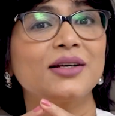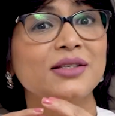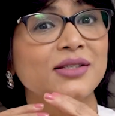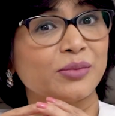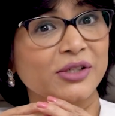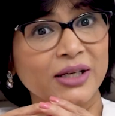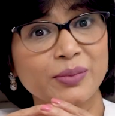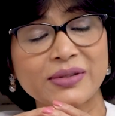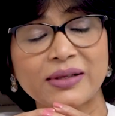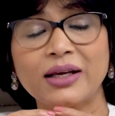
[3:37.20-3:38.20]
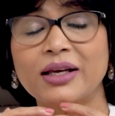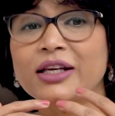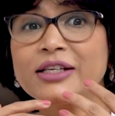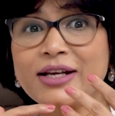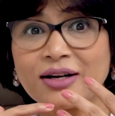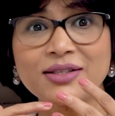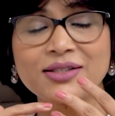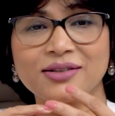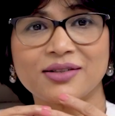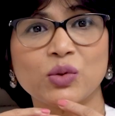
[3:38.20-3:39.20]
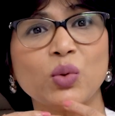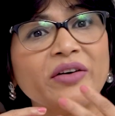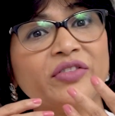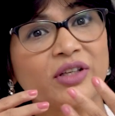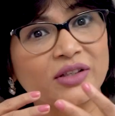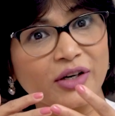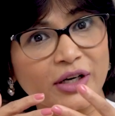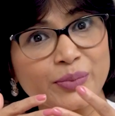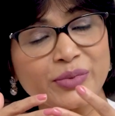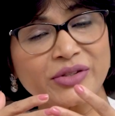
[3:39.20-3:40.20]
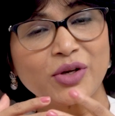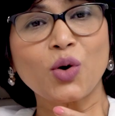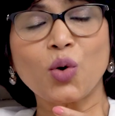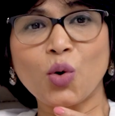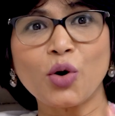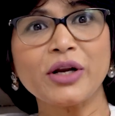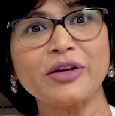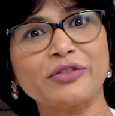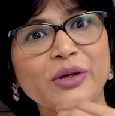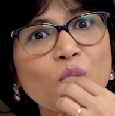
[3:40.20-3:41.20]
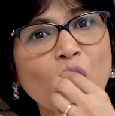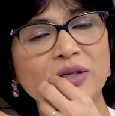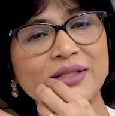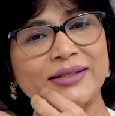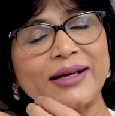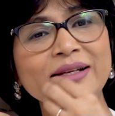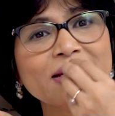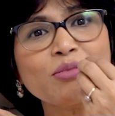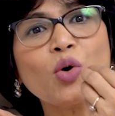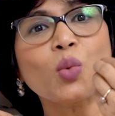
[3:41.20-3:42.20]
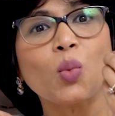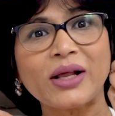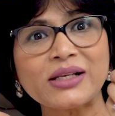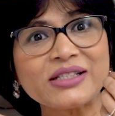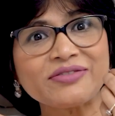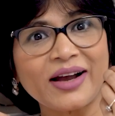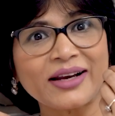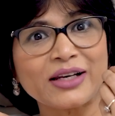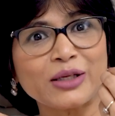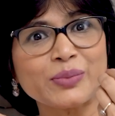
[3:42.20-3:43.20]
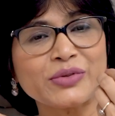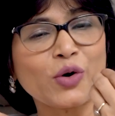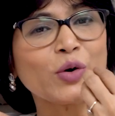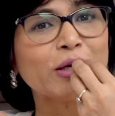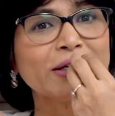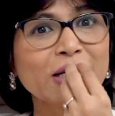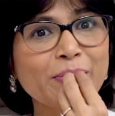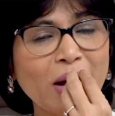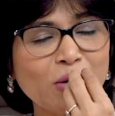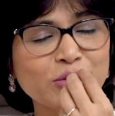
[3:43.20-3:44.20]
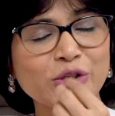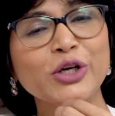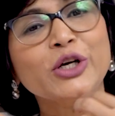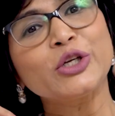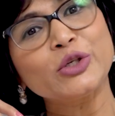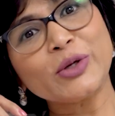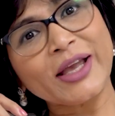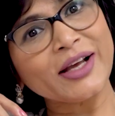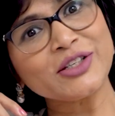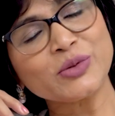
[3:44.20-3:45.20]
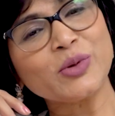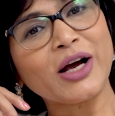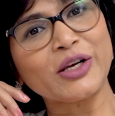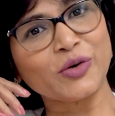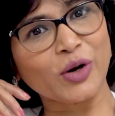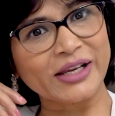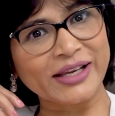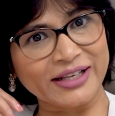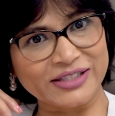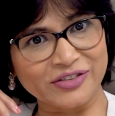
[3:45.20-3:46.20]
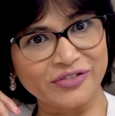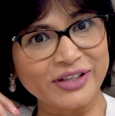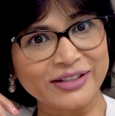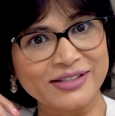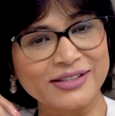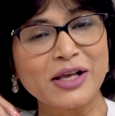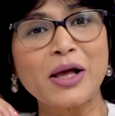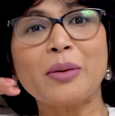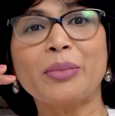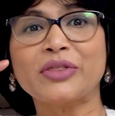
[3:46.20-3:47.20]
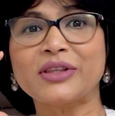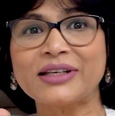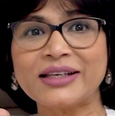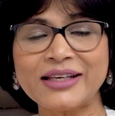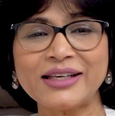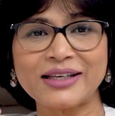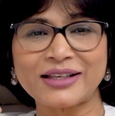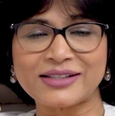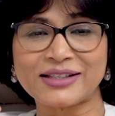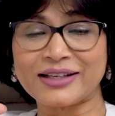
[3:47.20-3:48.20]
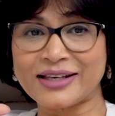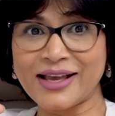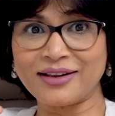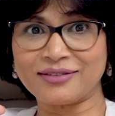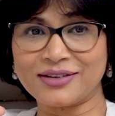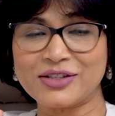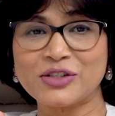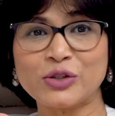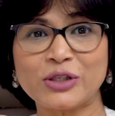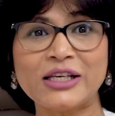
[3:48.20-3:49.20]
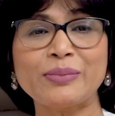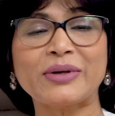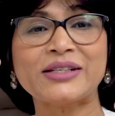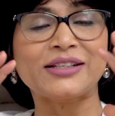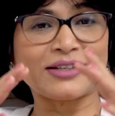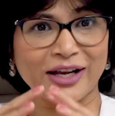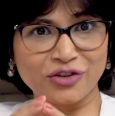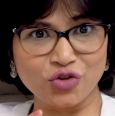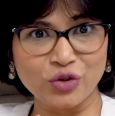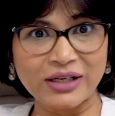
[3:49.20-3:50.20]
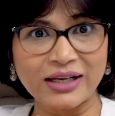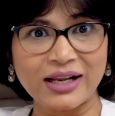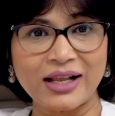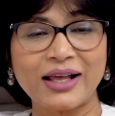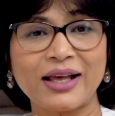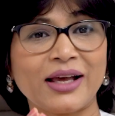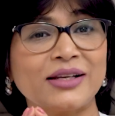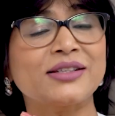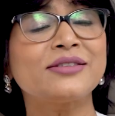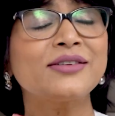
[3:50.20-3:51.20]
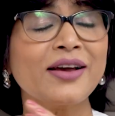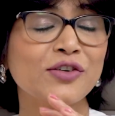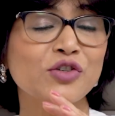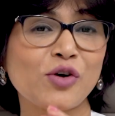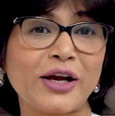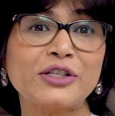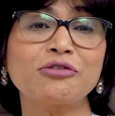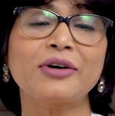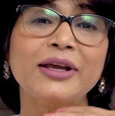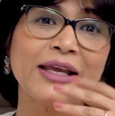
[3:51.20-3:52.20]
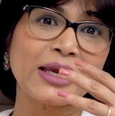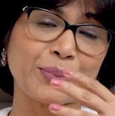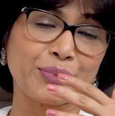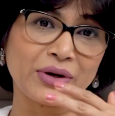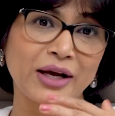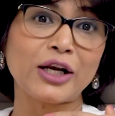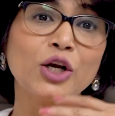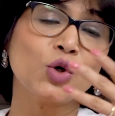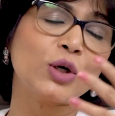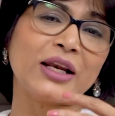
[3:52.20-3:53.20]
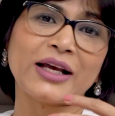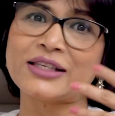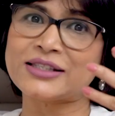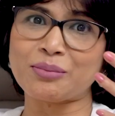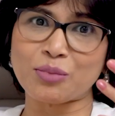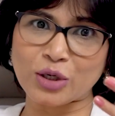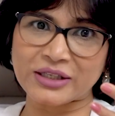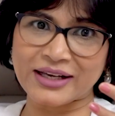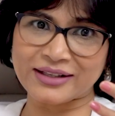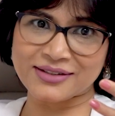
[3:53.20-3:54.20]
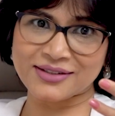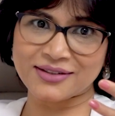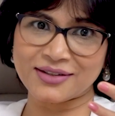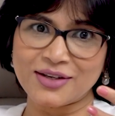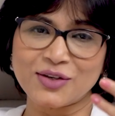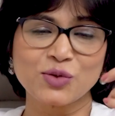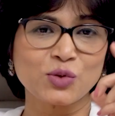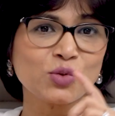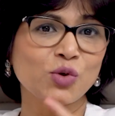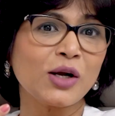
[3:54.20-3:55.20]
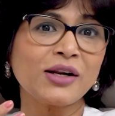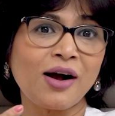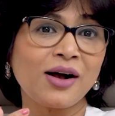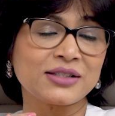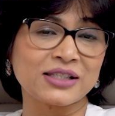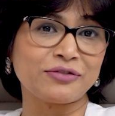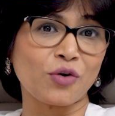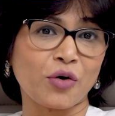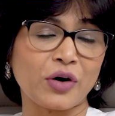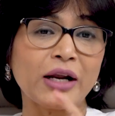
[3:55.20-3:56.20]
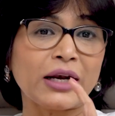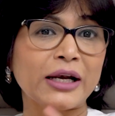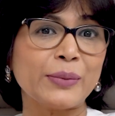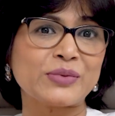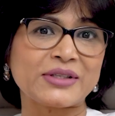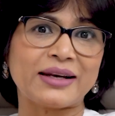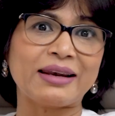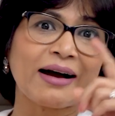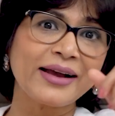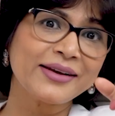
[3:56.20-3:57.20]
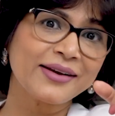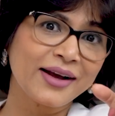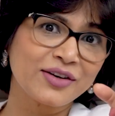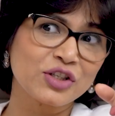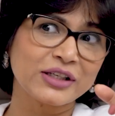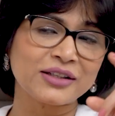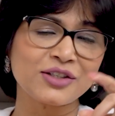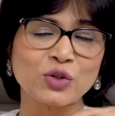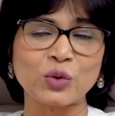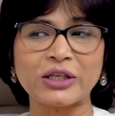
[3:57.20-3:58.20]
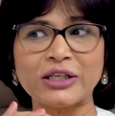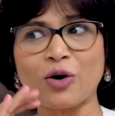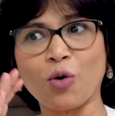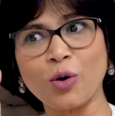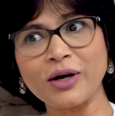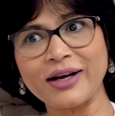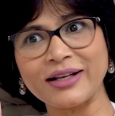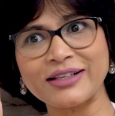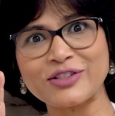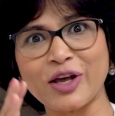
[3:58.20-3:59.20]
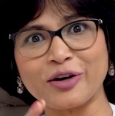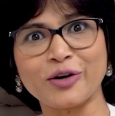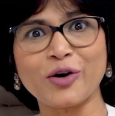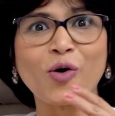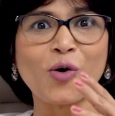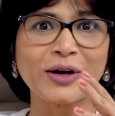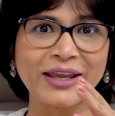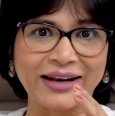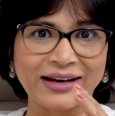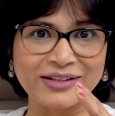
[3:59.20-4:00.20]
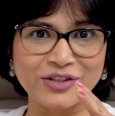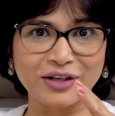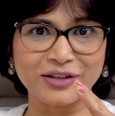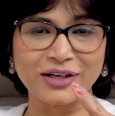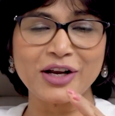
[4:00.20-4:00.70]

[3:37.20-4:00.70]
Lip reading: Sometimes in youngsters who have thinner lips, or if they want slightly more well-defined lips or a little pout, you can do hyaluronic acid fillers, but the key is again to keep it natural and never try to ape and look like somebody else. So do not ask for lips like Angelina Jolie or Kylie Jenner or Kendall Jenner.